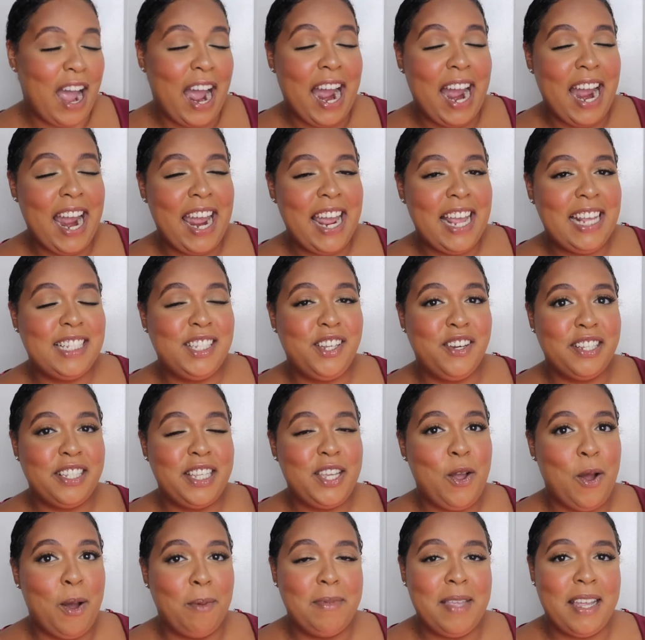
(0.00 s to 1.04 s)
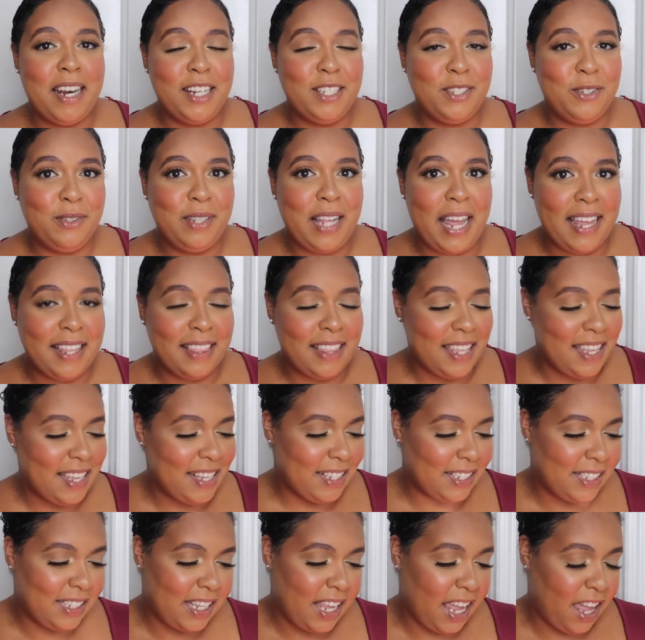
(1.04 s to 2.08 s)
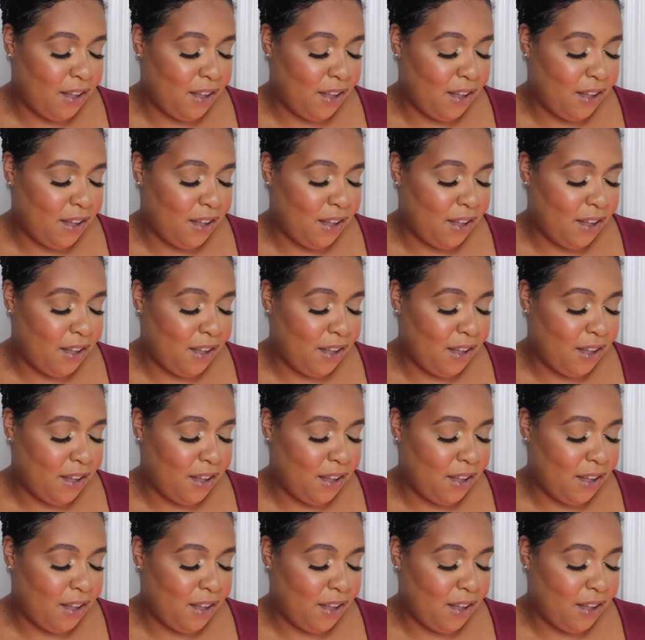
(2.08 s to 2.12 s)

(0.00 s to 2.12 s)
I seriously hope that I do like this.